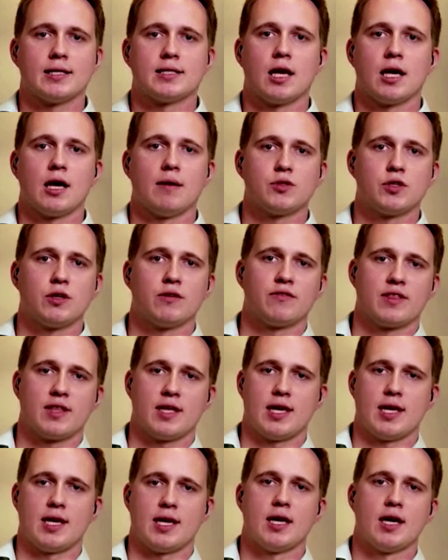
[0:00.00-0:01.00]
at Carnegie
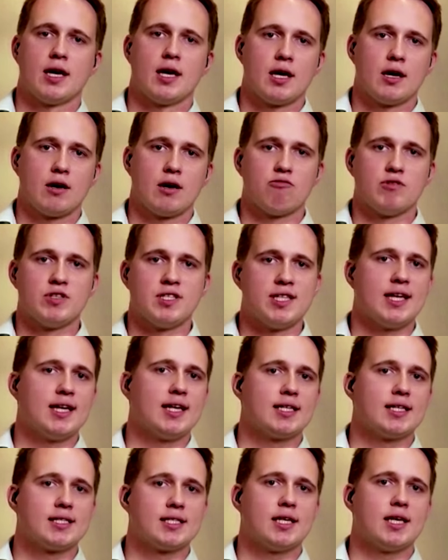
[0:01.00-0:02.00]
Investment
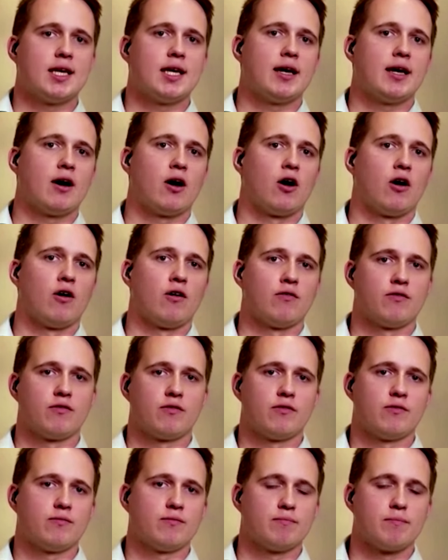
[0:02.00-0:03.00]
Counsel, is among
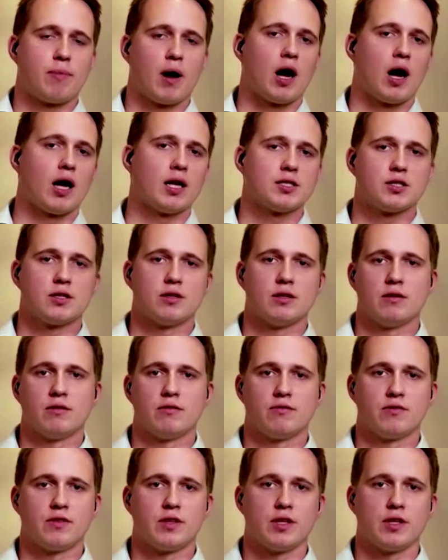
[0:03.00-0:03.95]
those who will be listening